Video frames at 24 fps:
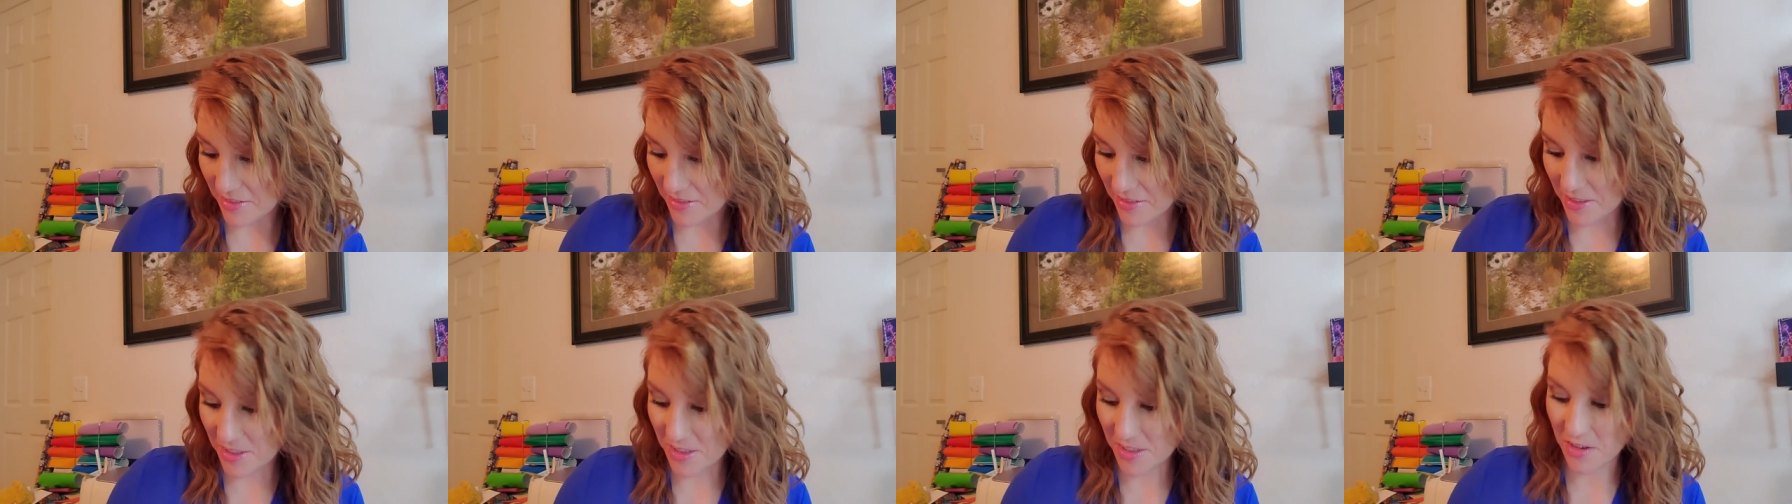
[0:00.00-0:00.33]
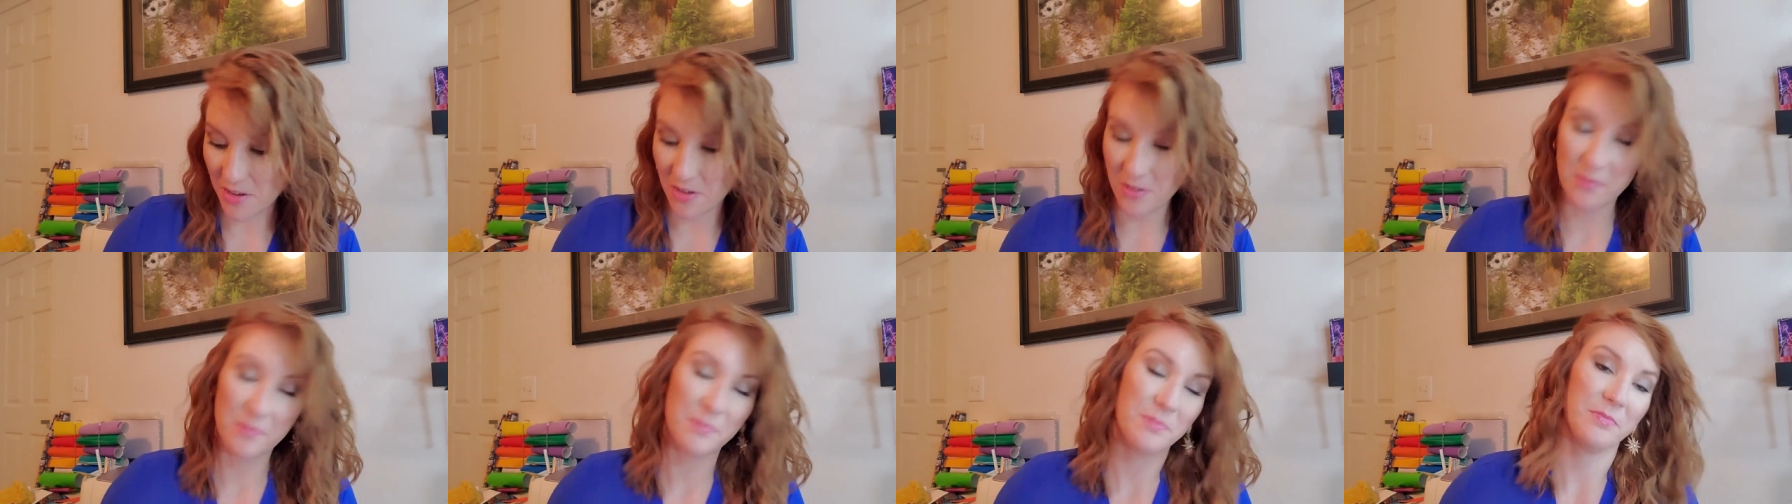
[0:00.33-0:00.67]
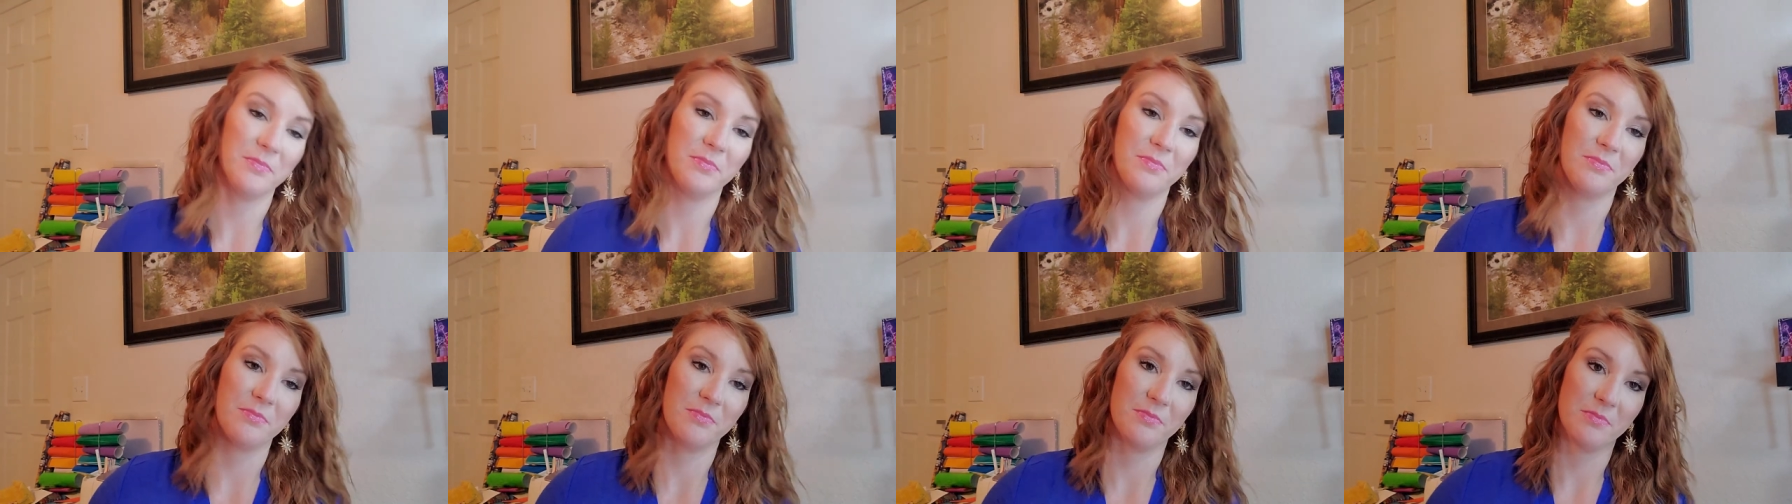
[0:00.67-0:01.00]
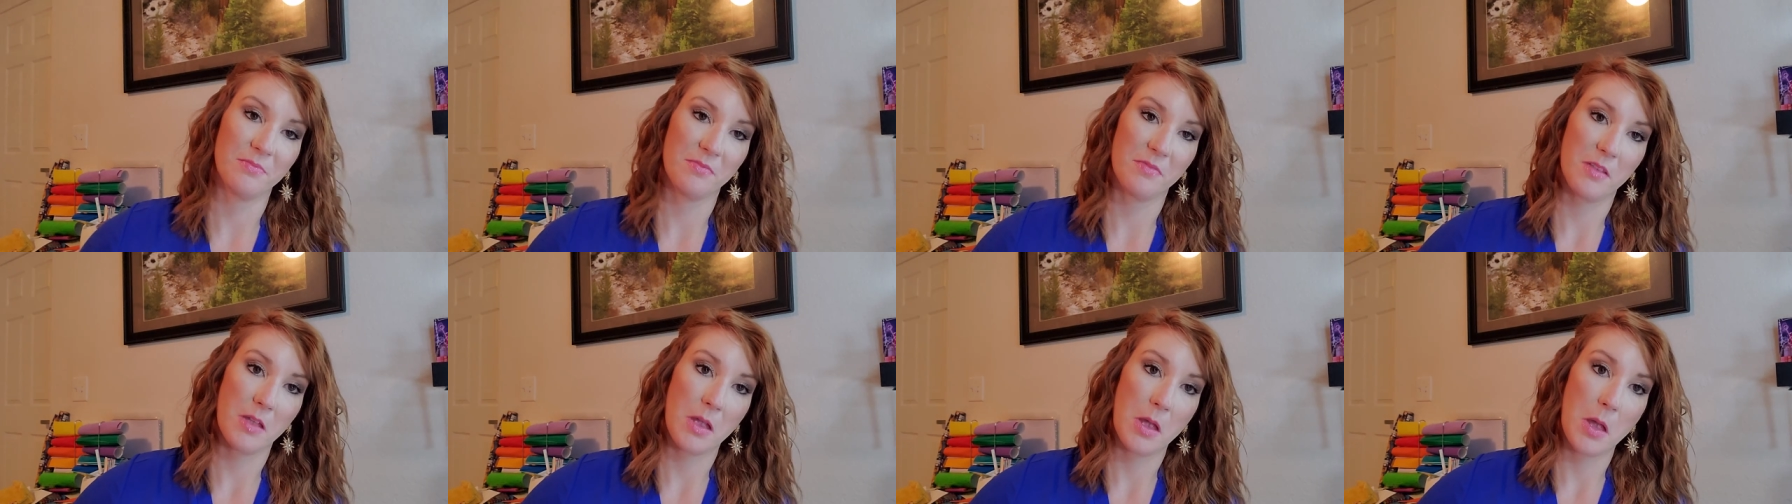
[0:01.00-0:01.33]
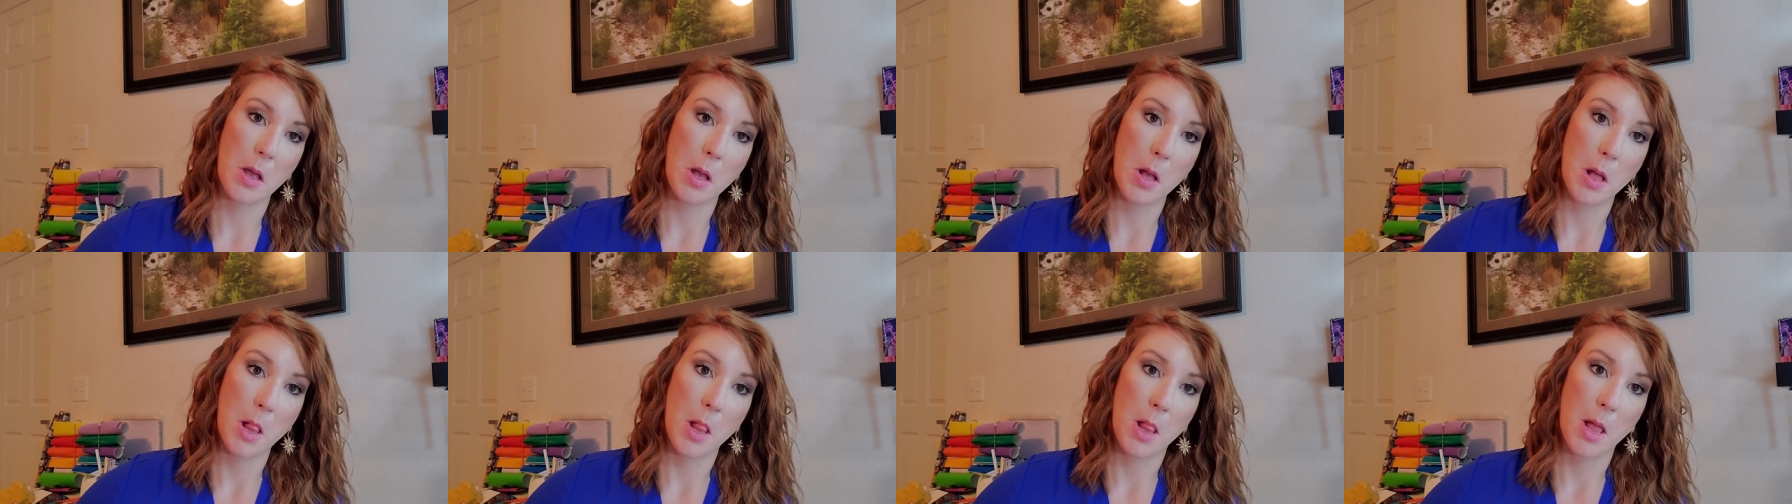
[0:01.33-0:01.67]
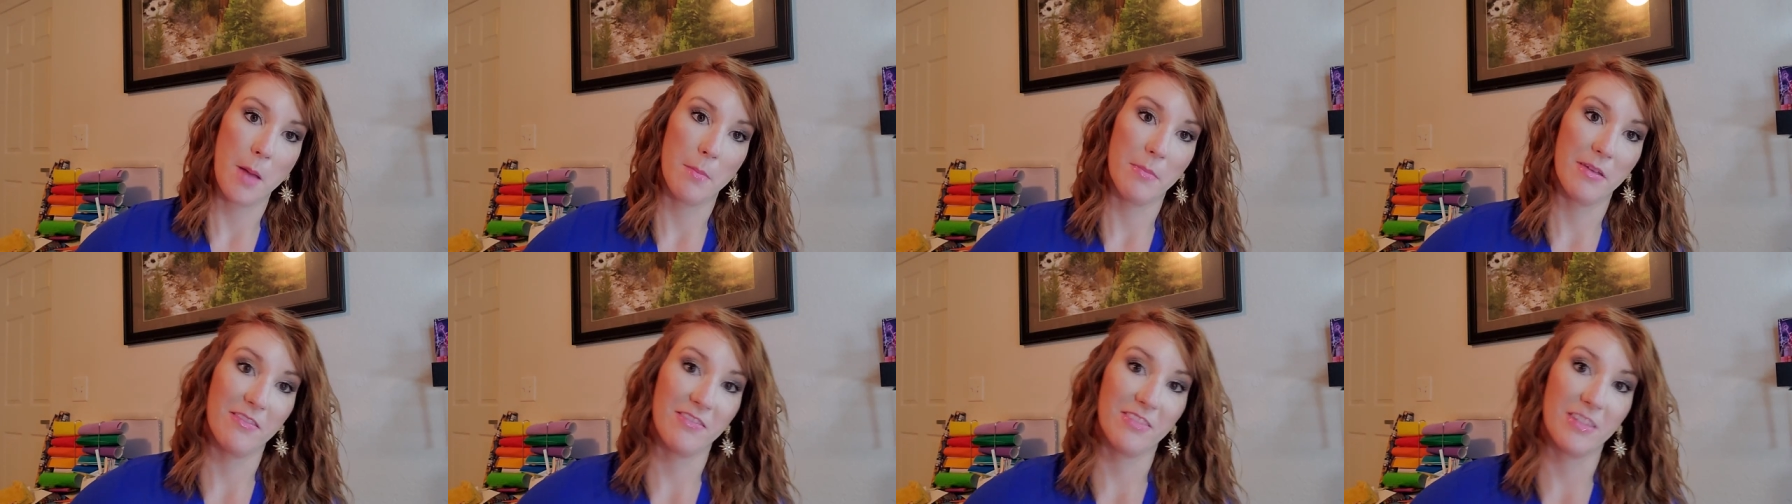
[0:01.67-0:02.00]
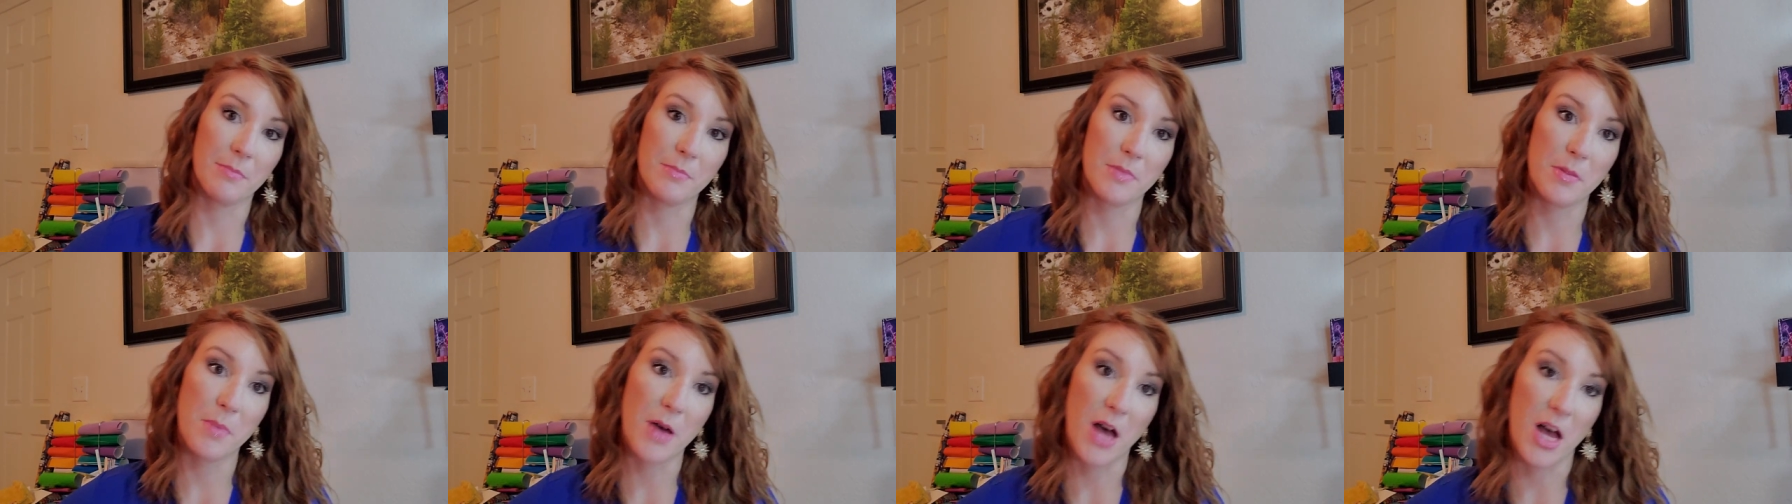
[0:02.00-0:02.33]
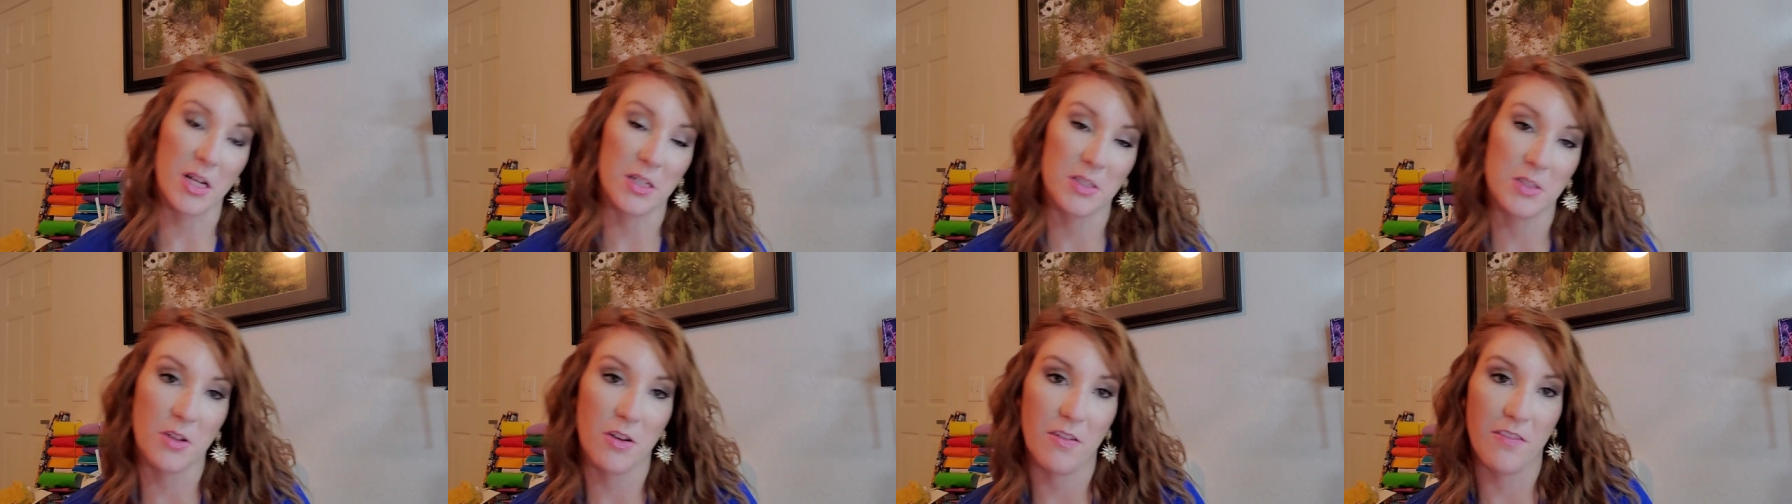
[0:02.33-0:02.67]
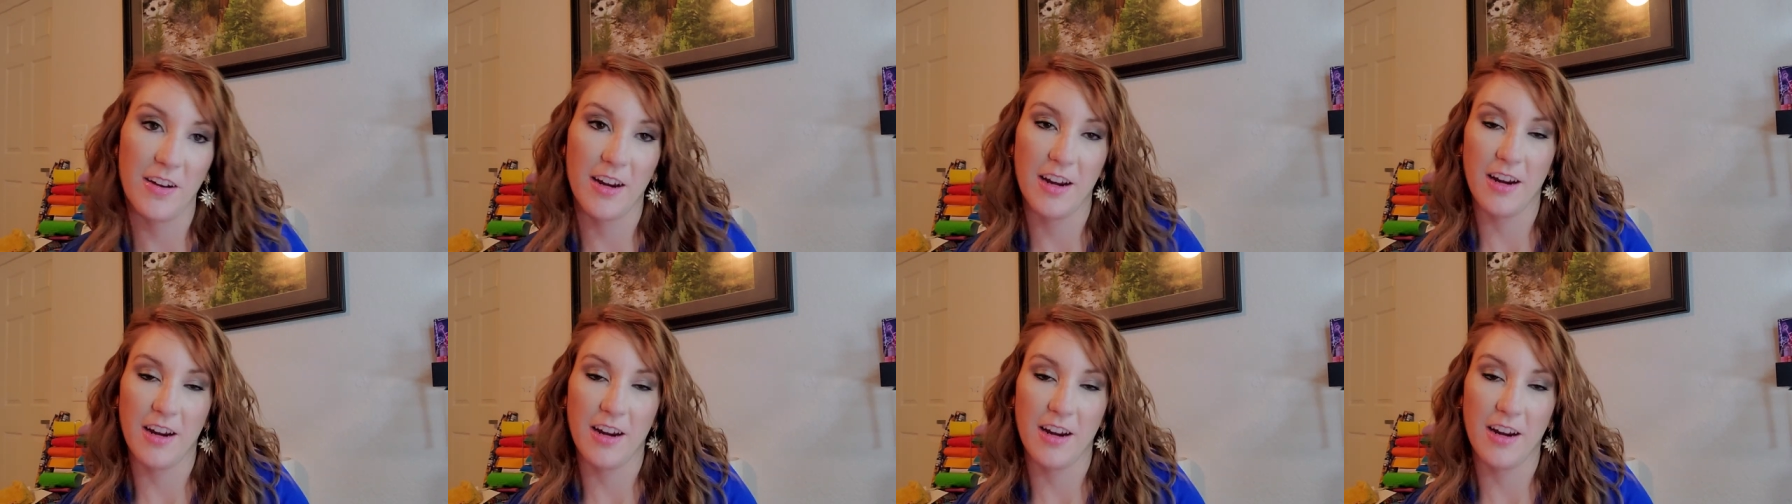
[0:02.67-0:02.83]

So, me flip the box over.